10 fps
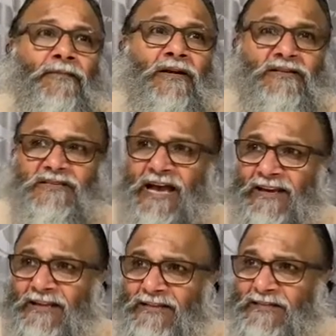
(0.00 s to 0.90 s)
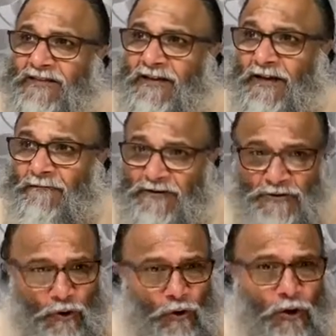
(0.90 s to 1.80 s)
That silence in
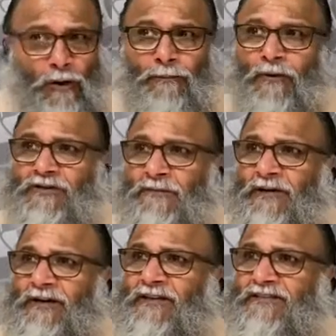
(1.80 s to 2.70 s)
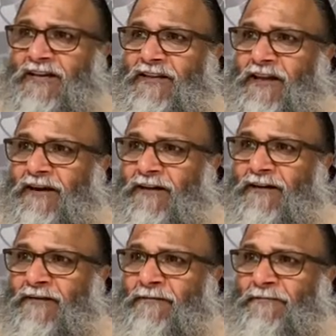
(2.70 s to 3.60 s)
which all possibilities are there.
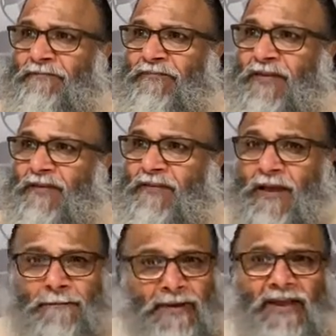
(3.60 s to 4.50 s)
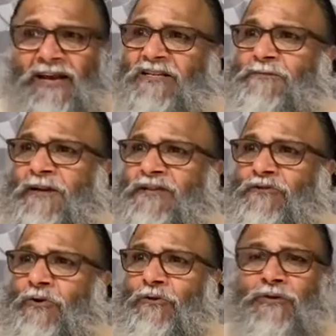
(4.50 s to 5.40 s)
They may
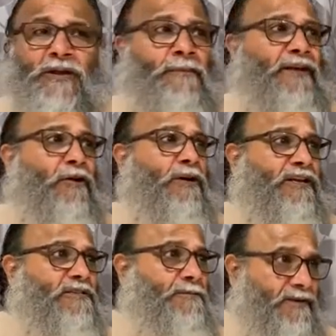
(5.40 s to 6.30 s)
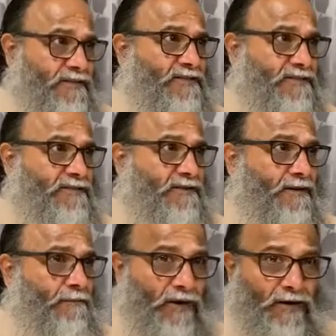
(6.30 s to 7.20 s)
express or they may not express,
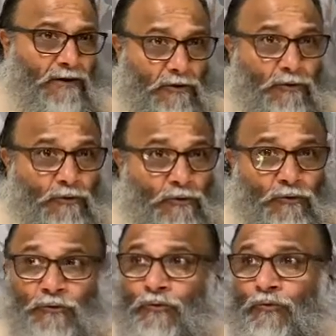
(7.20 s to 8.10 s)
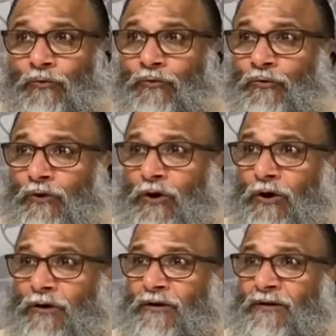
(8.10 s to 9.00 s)
but you do
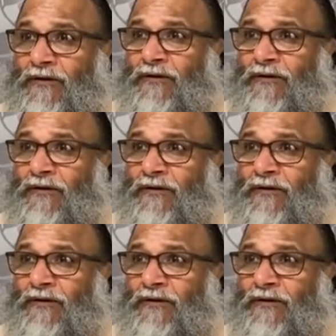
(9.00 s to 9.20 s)
not,